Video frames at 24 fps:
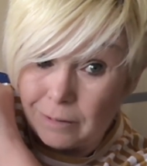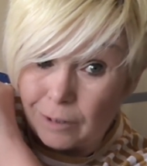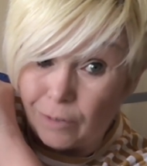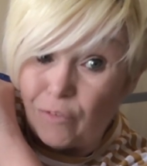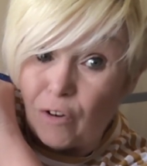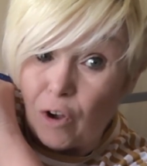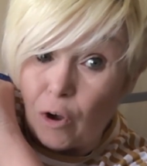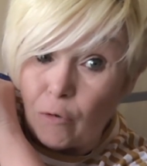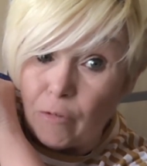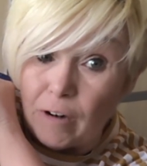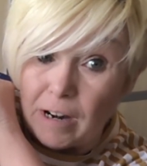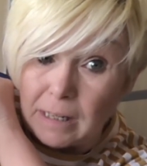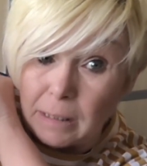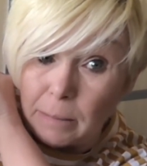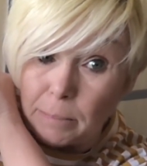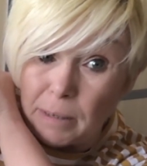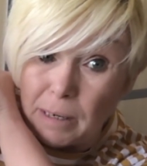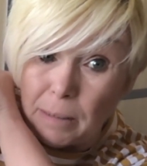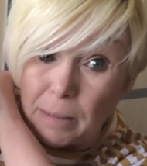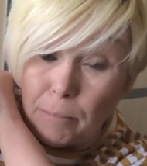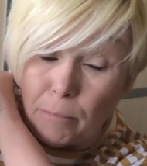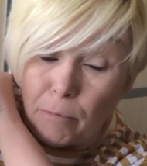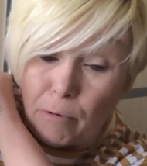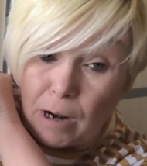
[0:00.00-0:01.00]
they've already
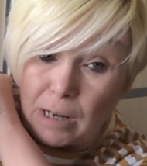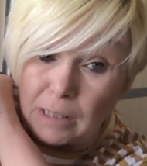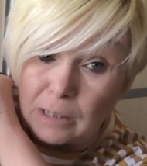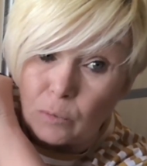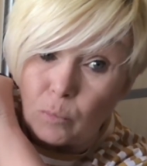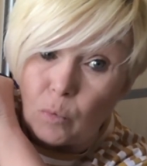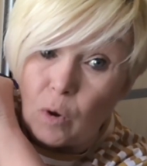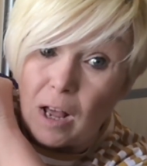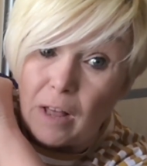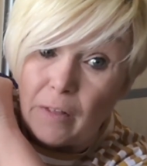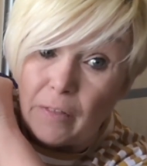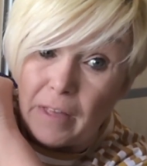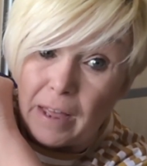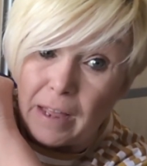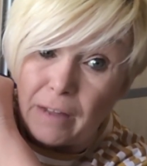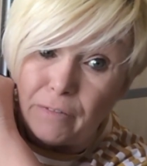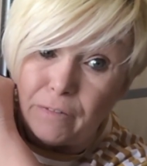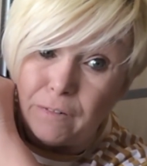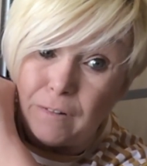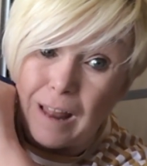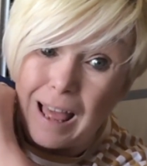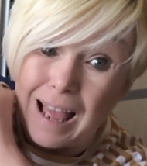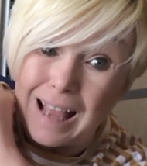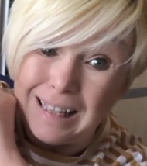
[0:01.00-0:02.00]
been pressed while they're
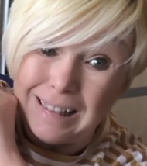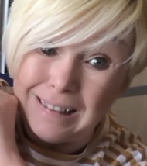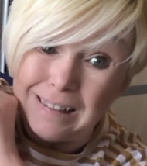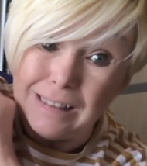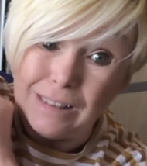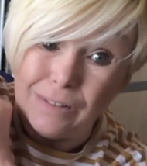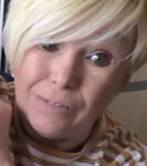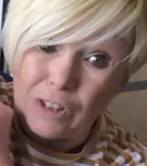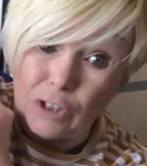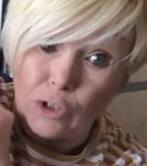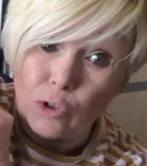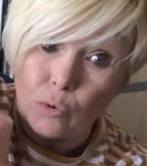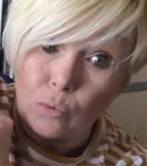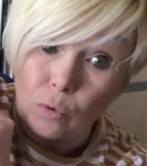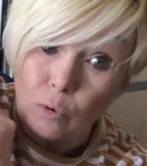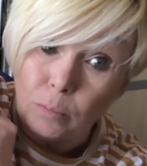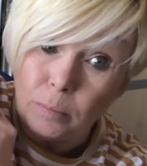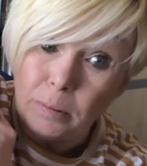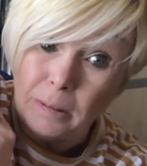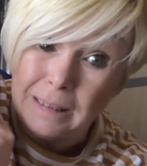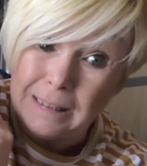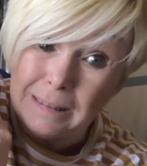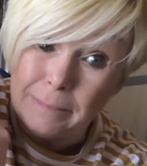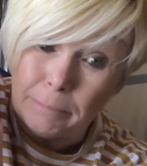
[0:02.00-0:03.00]
flat individual
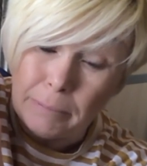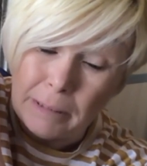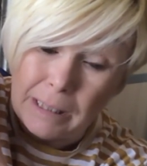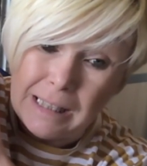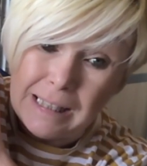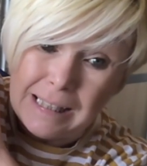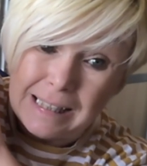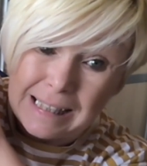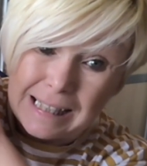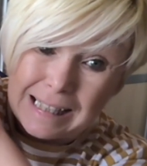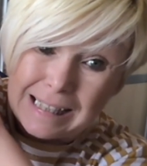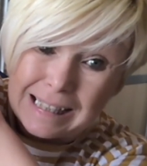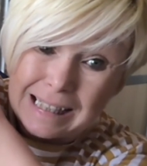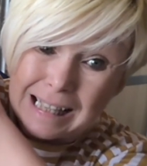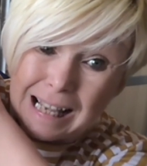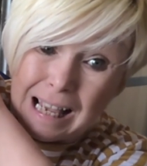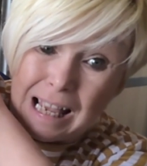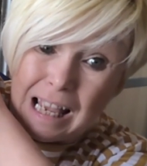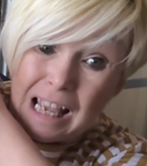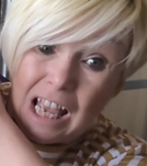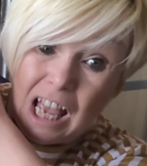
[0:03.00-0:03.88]
pieces,